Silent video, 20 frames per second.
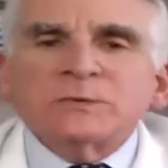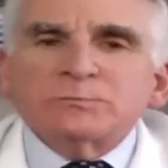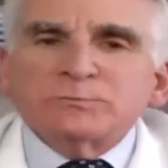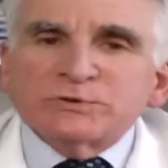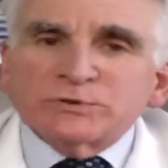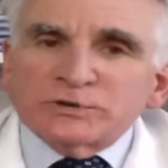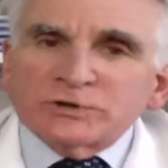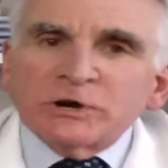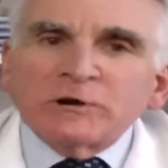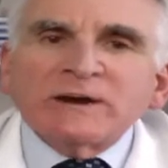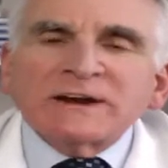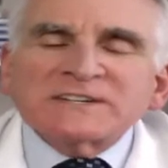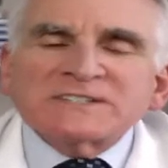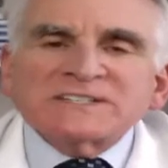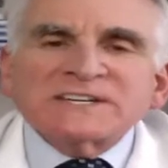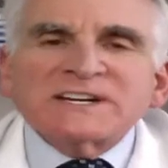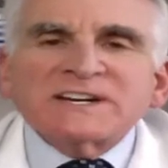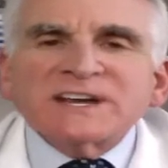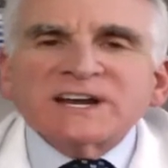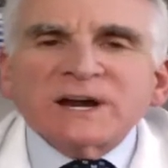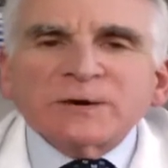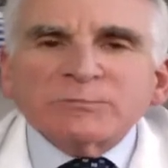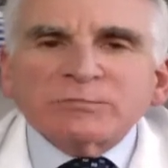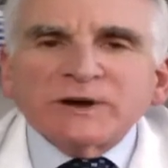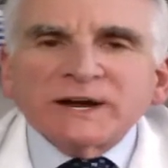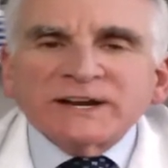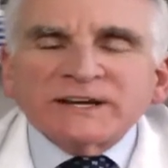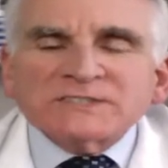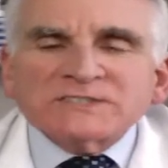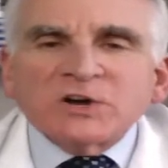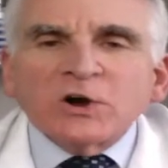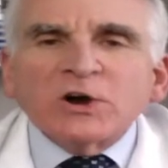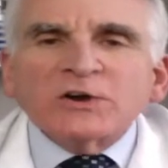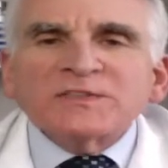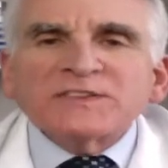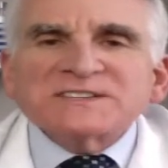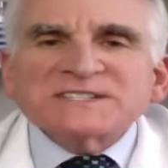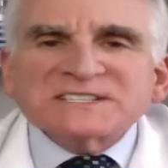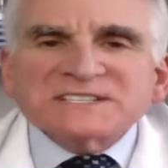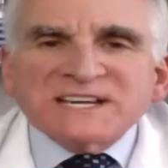BeautyRx skincare products are
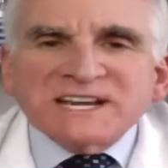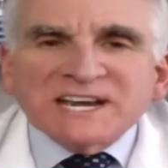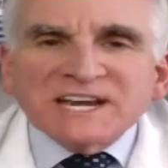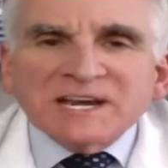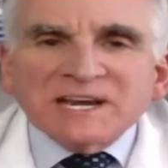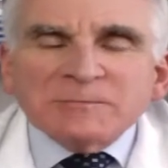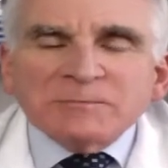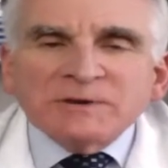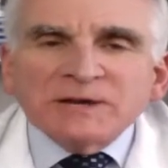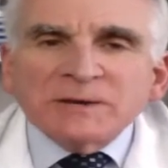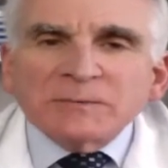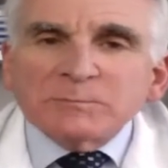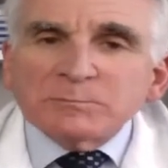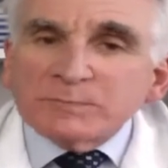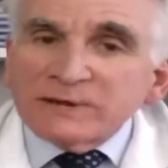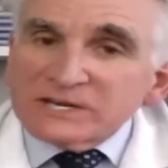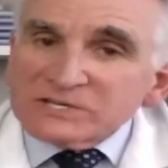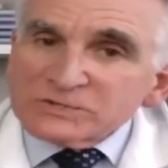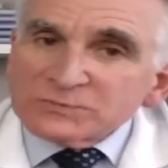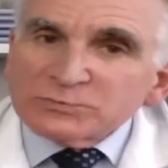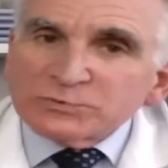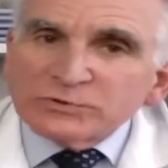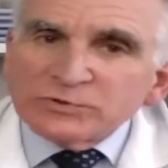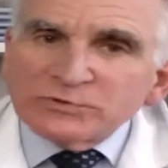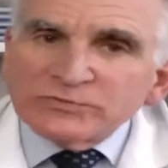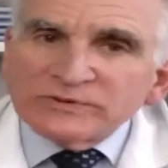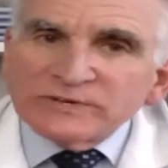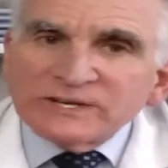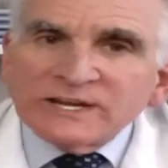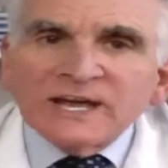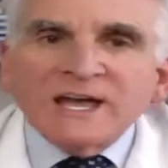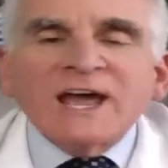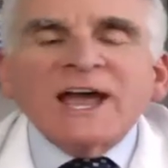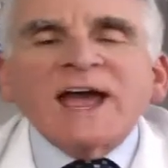the same patient-proven